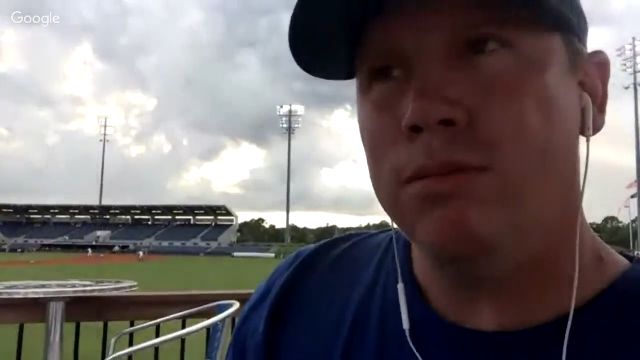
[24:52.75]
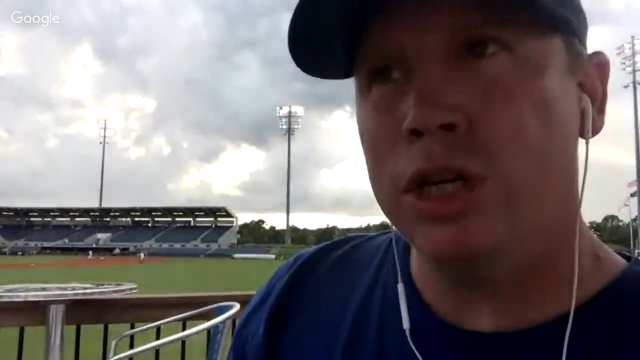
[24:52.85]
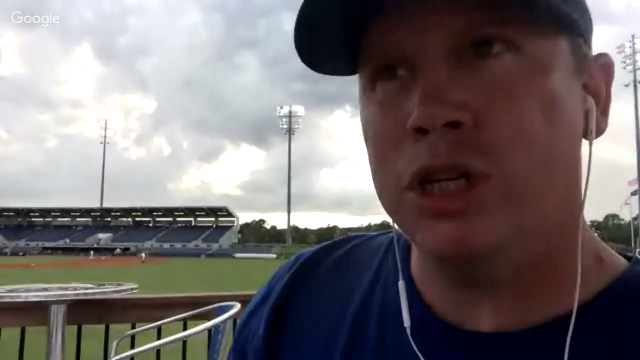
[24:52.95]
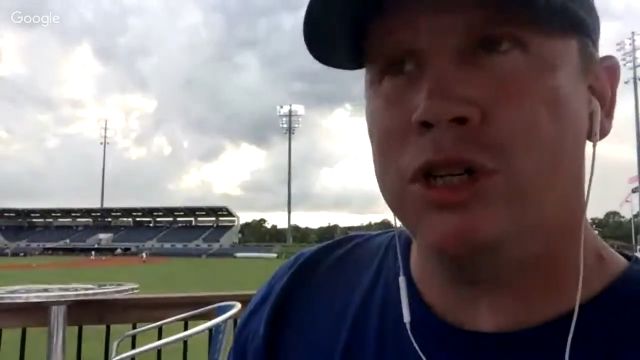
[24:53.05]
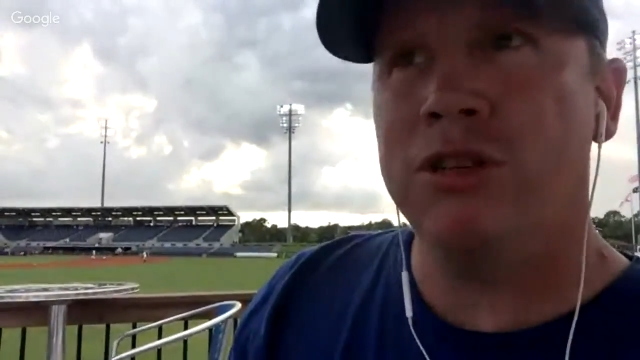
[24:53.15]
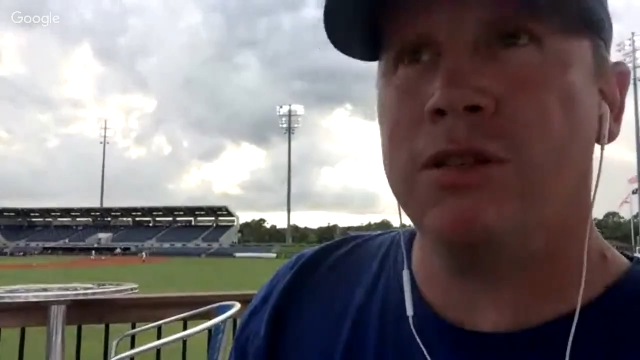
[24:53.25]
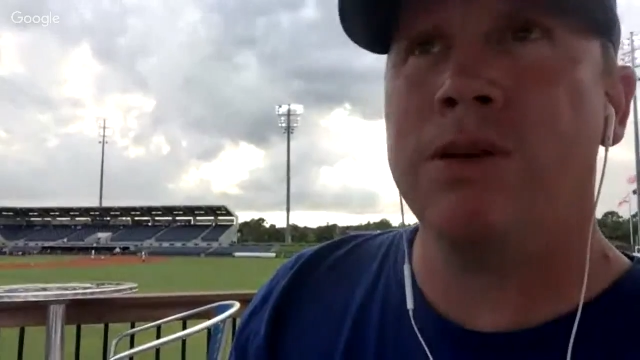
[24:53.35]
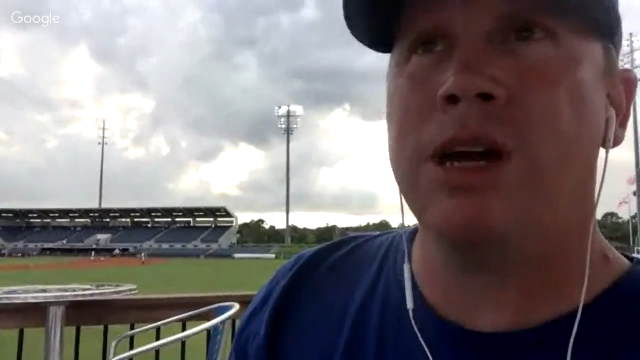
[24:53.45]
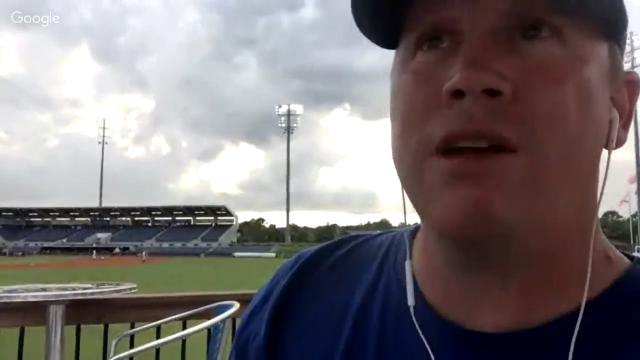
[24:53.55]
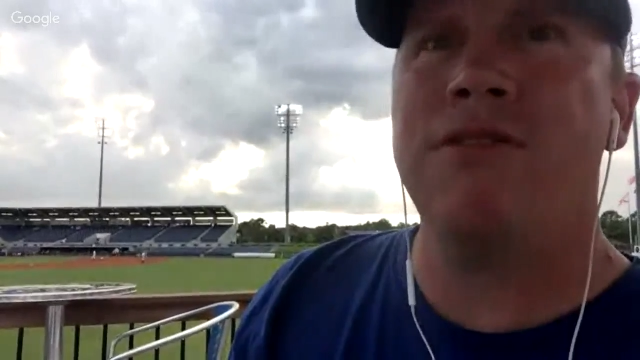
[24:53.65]
which is a
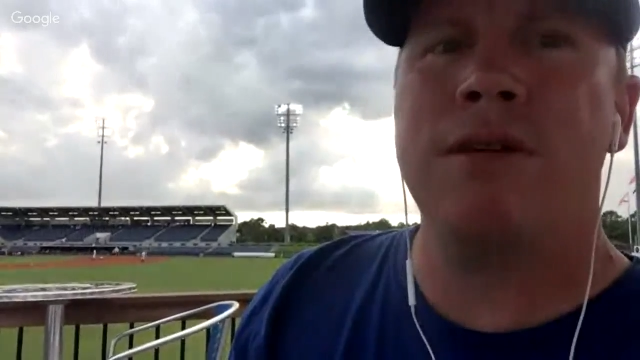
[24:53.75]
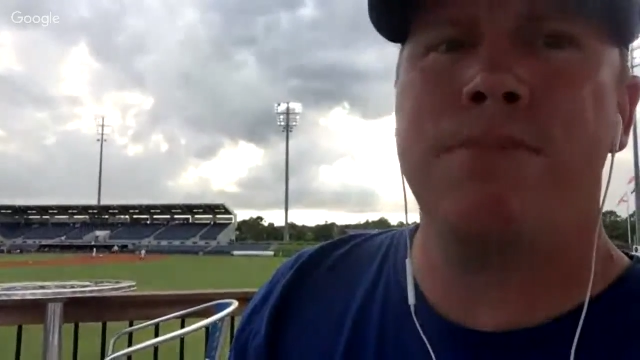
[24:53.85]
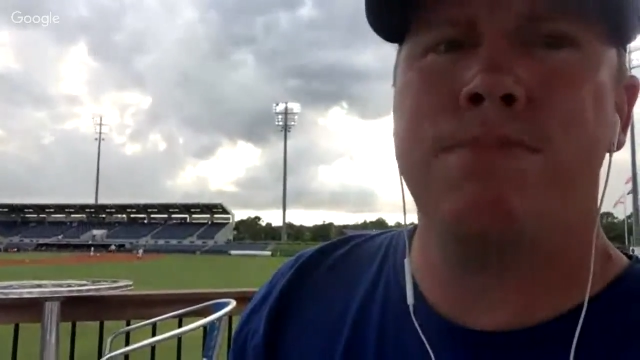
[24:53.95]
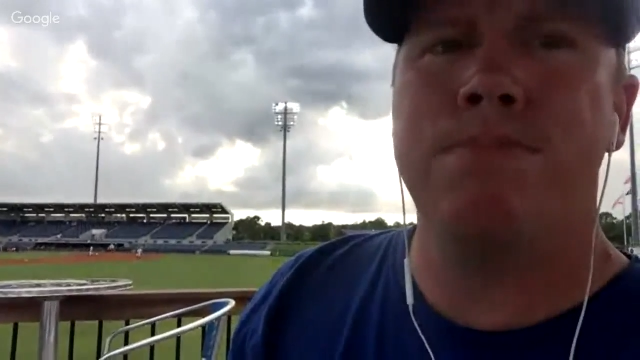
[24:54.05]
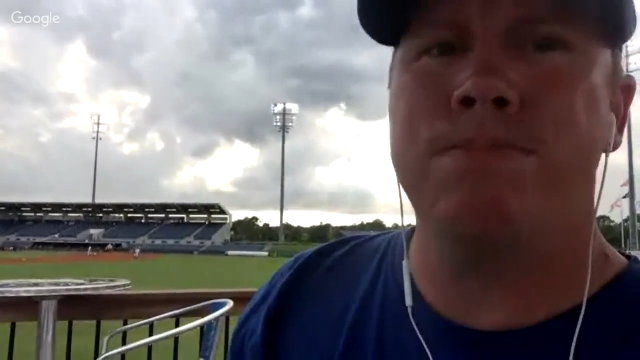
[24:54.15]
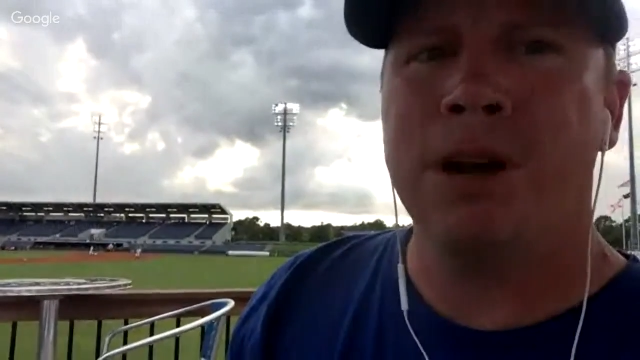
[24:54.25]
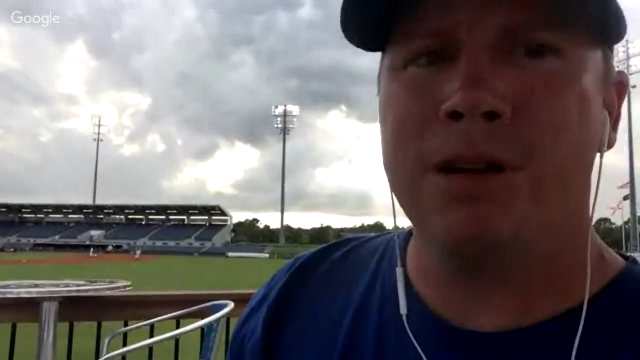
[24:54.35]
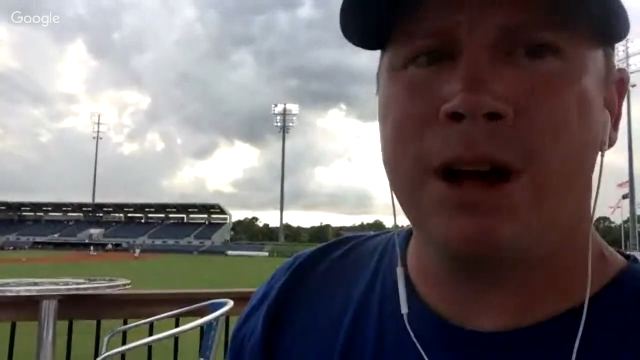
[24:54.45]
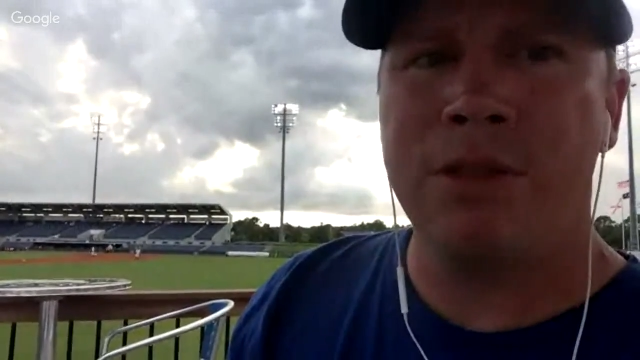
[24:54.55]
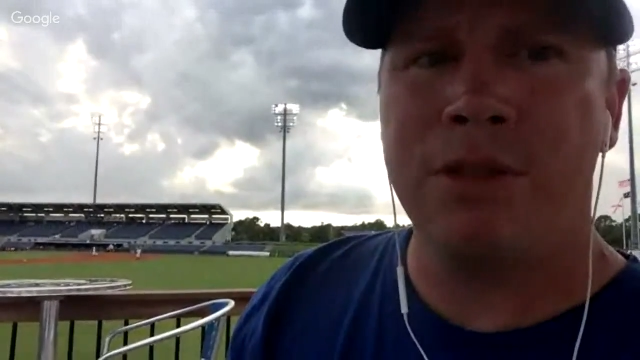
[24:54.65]
kind of a
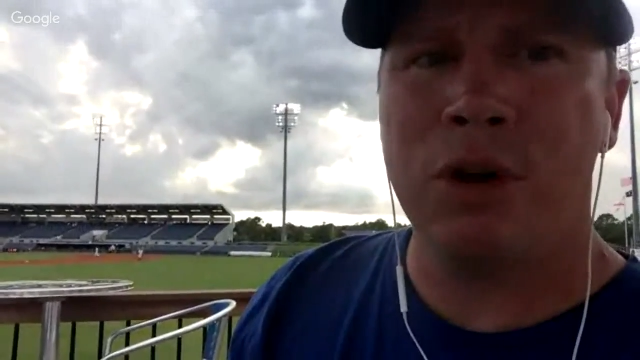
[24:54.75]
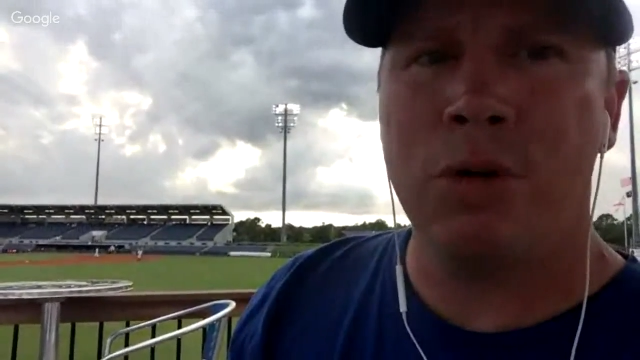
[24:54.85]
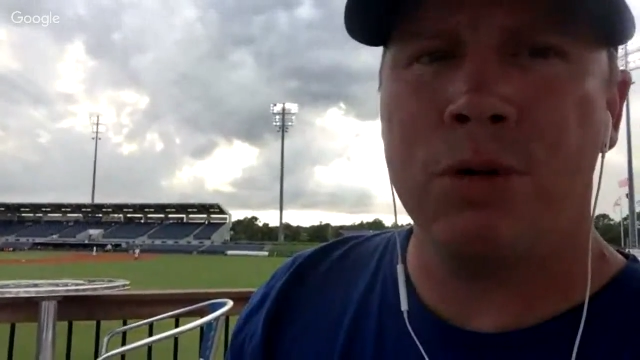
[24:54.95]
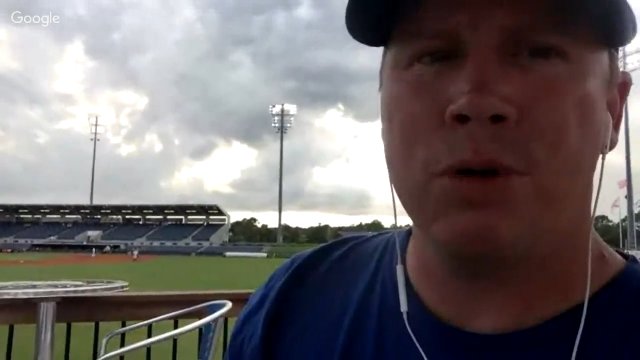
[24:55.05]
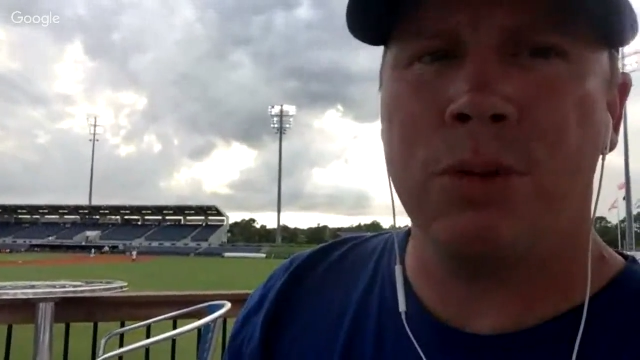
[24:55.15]
around the corner